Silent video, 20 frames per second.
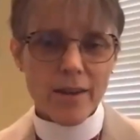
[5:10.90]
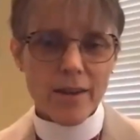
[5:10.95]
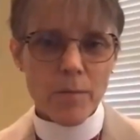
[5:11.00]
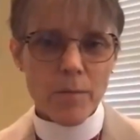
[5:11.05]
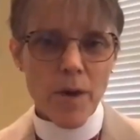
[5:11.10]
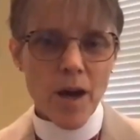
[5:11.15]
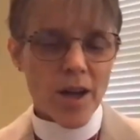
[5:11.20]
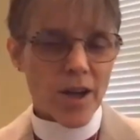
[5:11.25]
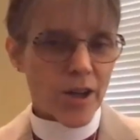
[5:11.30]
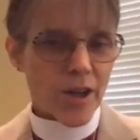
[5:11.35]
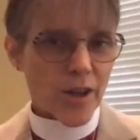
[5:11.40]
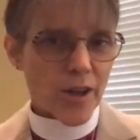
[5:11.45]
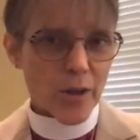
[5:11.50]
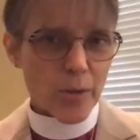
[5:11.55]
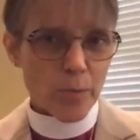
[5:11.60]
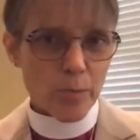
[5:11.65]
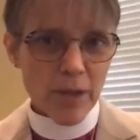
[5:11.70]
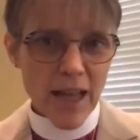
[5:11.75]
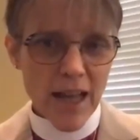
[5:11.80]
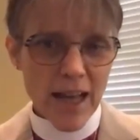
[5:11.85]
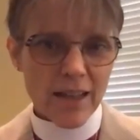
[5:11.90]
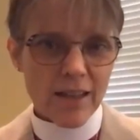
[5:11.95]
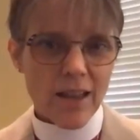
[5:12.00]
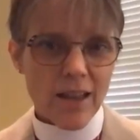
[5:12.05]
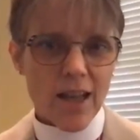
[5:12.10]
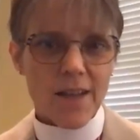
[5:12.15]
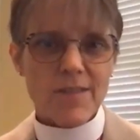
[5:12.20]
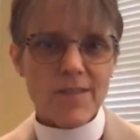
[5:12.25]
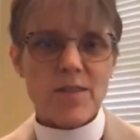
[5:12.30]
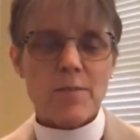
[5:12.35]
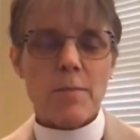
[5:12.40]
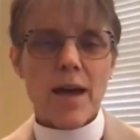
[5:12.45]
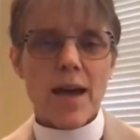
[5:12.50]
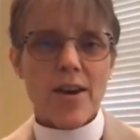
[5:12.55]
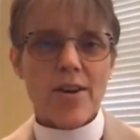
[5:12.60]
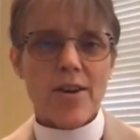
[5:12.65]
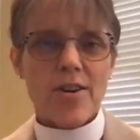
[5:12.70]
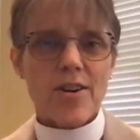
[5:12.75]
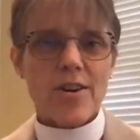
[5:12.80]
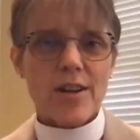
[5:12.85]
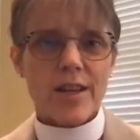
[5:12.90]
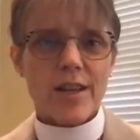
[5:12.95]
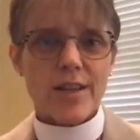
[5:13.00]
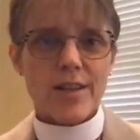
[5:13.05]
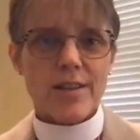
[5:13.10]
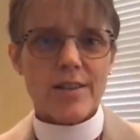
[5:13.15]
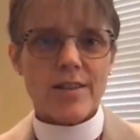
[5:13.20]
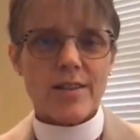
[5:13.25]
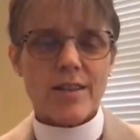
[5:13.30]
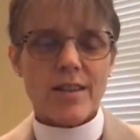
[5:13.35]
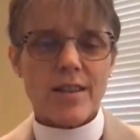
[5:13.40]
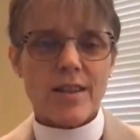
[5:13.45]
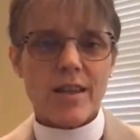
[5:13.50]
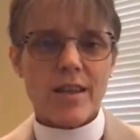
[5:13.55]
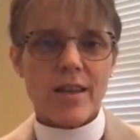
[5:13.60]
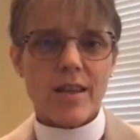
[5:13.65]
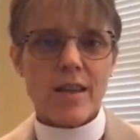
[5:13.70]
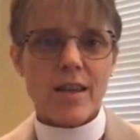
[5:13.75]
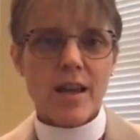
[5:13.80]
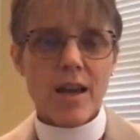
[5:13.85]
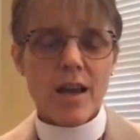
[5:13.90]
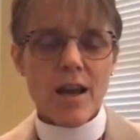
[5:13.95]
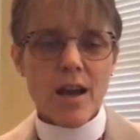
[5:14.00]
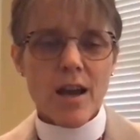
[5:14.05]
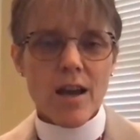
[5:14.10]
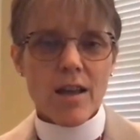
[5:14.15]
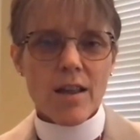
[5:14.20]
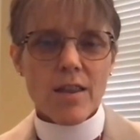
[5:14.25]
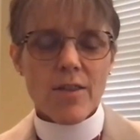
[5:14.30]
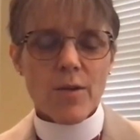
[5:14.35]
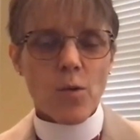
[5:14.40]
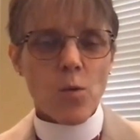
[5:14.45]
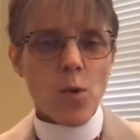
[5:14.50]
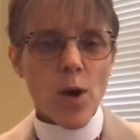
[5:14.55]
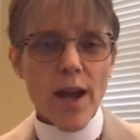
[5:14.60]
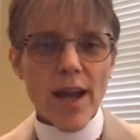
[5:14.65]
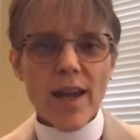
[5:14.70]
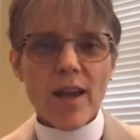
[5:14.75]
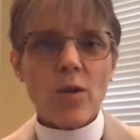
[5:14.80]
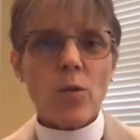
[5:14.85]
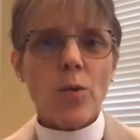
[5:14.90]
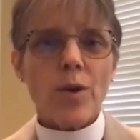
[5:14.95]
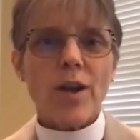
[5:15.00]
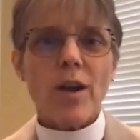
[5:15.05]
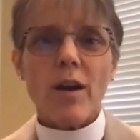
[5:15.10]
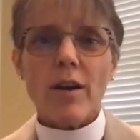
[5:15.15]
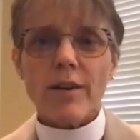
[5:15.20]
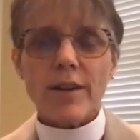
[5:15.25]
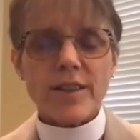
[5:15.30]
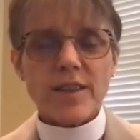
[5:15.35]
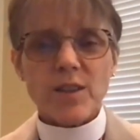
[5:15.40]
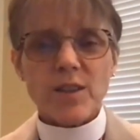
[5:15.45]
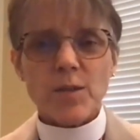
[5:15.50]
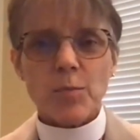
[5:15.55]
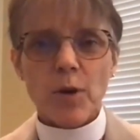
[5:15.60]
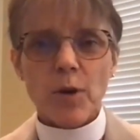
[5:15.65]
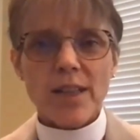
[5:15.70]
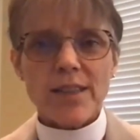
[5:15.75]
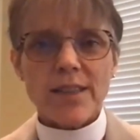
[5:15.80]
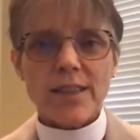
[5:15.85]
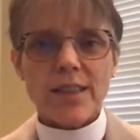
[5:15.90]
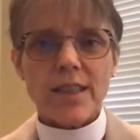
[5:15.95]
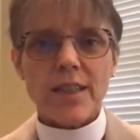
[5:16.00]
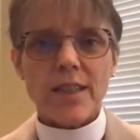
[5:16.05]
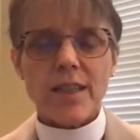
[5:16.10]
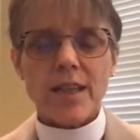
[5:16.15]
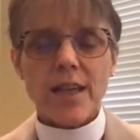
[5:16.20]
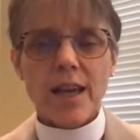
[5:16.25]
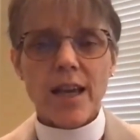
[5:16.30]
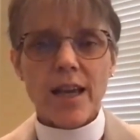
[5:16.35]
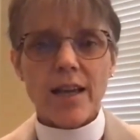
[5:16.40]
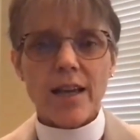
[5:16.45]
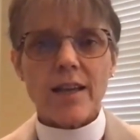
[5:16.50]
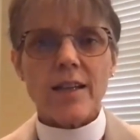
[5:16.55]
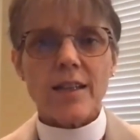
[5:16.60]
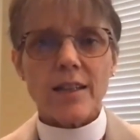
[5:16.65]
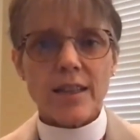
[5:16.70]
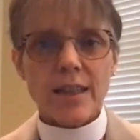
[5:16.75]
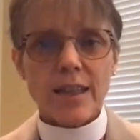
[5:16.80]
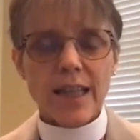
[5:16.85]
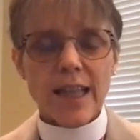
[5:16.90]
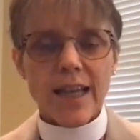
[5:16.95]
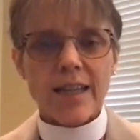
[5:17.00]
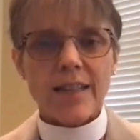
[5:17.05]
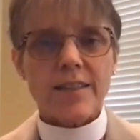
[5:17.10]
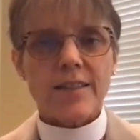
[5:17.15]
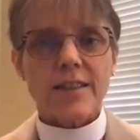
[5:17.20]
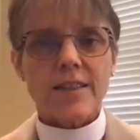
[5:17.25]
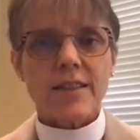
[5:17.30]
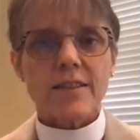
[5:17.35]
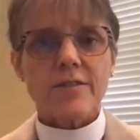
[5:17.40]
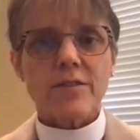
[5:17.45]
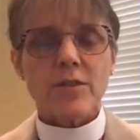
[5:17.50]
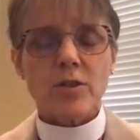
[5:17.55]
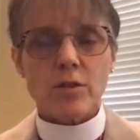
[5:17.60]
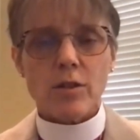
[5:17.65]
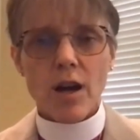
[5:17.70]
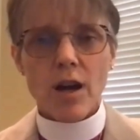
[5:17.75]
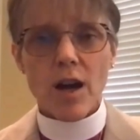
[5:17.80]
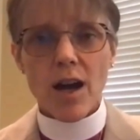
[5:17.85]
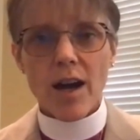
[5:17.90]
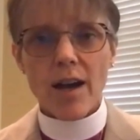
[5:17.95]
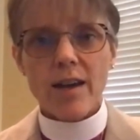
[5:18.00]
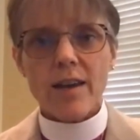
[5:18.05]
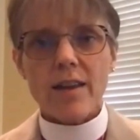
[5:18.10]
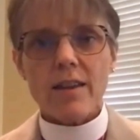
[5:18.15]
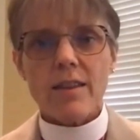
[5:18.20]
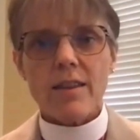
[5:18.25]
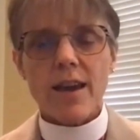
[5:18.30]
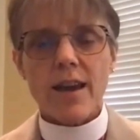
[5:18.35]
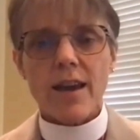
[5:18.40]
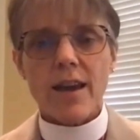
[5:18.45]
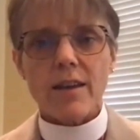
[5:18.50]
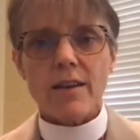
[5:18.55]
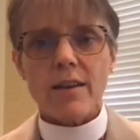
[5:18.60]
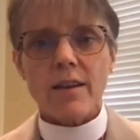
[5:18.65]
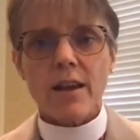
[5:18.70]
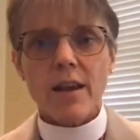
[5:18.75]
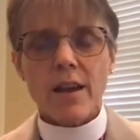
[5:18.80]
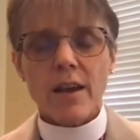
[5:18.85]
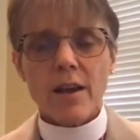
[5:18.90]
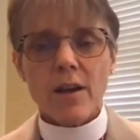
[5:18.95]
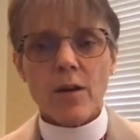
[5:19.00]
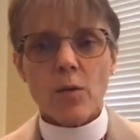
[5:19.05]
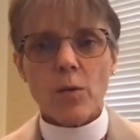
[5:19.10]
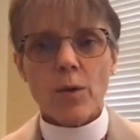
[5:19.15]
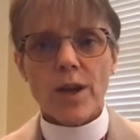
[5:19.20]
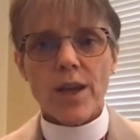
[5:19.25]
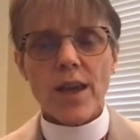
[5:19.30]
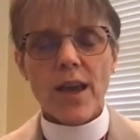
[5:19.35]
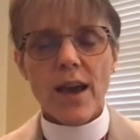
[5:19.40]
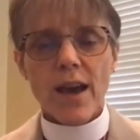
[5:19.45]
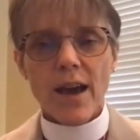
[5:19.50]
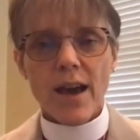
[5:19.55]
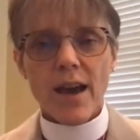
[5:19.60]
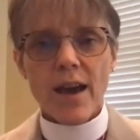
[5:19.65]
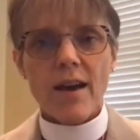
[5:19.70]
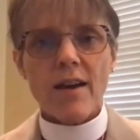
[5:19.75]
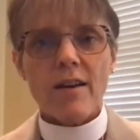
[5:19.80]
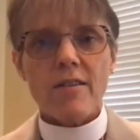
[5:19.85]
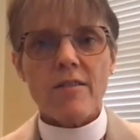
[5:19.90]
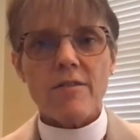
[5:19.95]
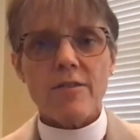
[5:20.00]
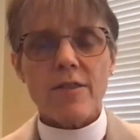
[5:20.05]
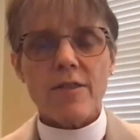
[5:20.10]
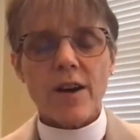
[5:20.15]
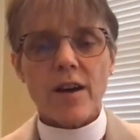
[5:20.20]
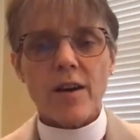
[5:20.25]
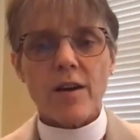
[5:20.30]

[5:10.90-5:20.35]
moniker Black Lives Matter is the way we are expressing a collective cry that we have